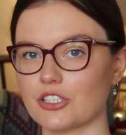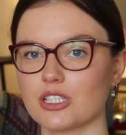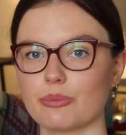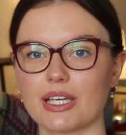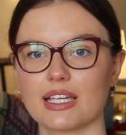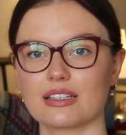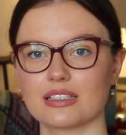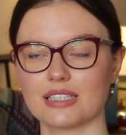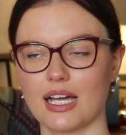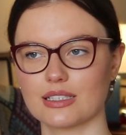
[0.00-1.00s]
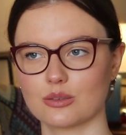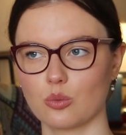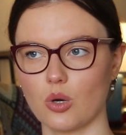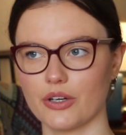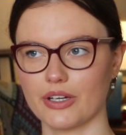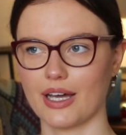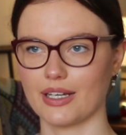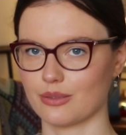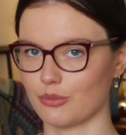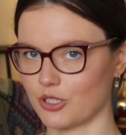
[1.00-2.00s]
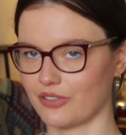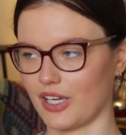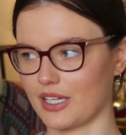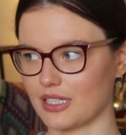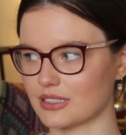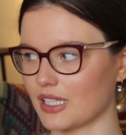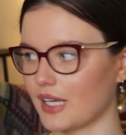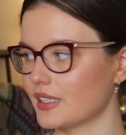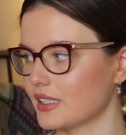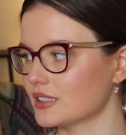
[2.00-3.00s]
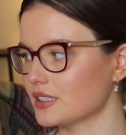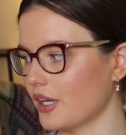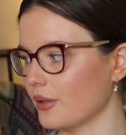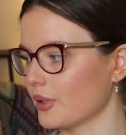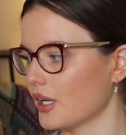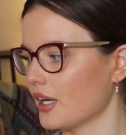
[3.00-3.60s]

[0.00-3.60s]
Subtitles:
actually making the size 1 and modifying it slightly. So